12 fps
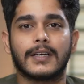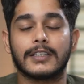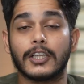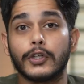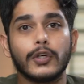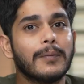
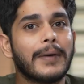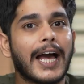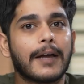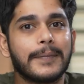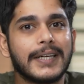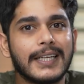The new
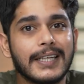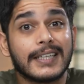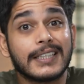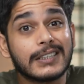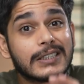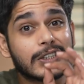Mac Mini
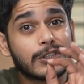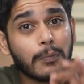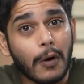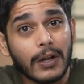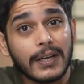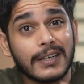is
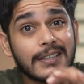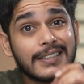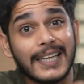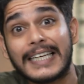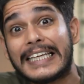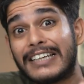smaller
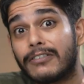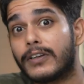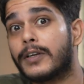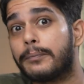than even